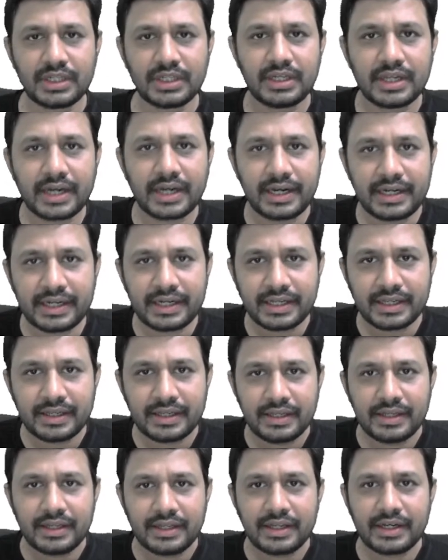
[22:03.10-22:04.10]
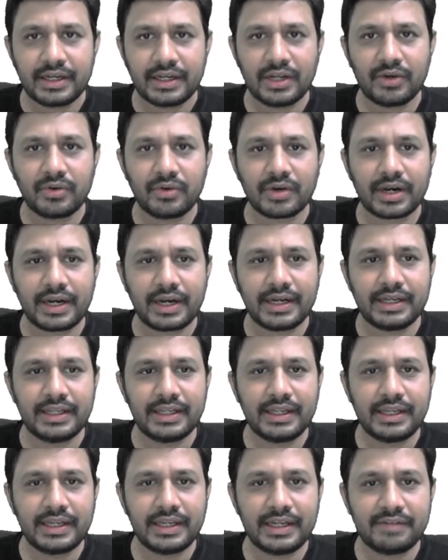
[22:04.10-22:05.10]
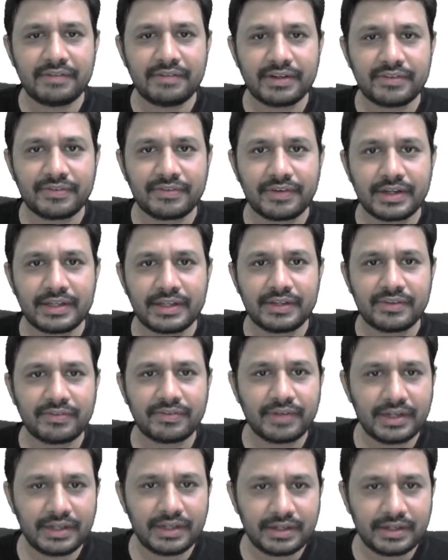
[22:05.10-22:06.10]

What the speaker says: Right. Now, write the inverse for this one.